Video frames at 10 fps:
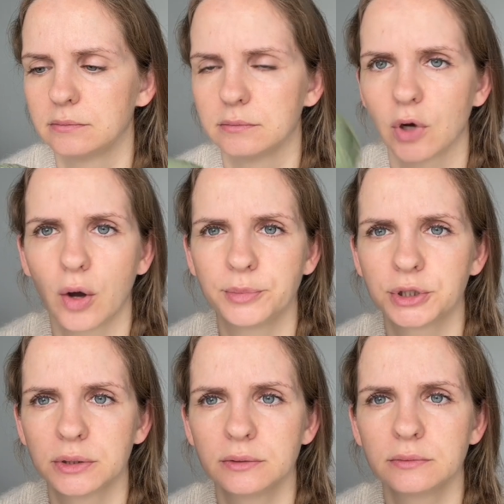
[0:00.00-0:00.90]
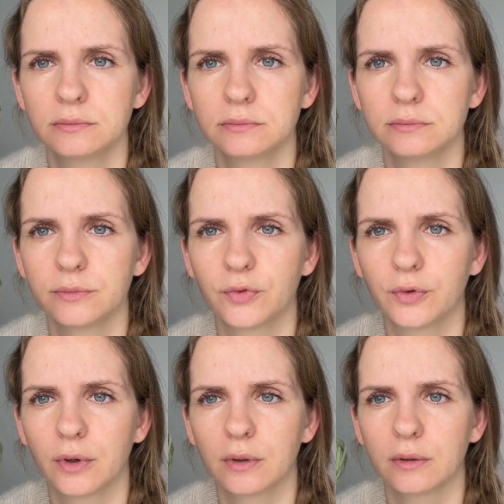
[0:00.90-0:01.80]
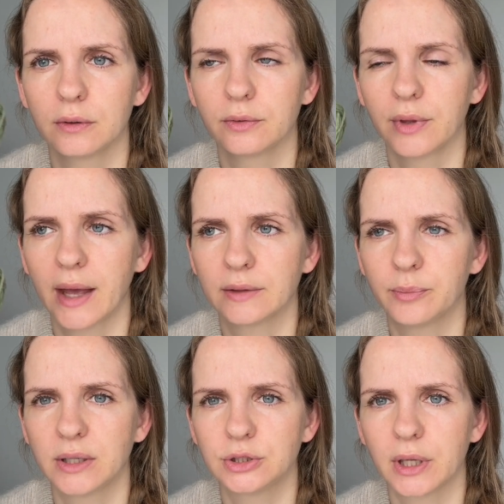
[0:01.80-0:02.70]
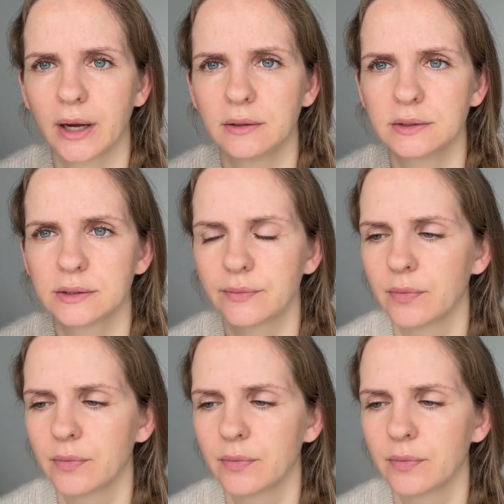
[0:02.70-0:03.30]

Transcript: option for that much yarns.